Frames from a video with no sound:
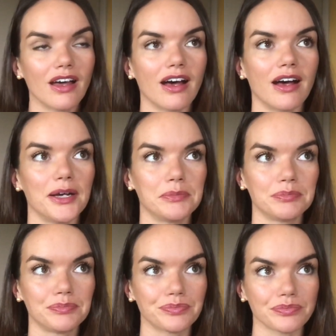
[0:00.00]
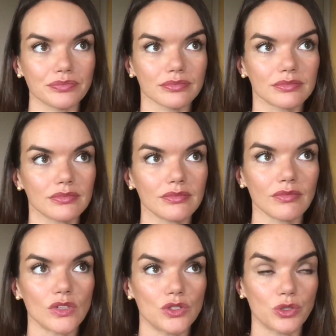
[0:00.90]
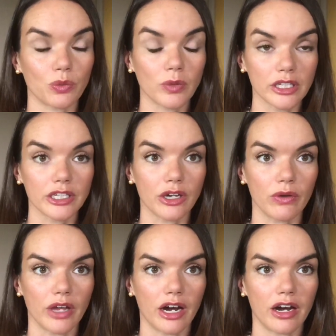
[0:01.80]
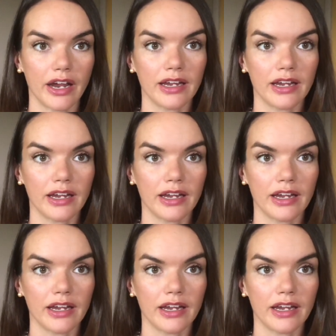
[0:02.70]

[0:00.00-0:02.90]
to really go there.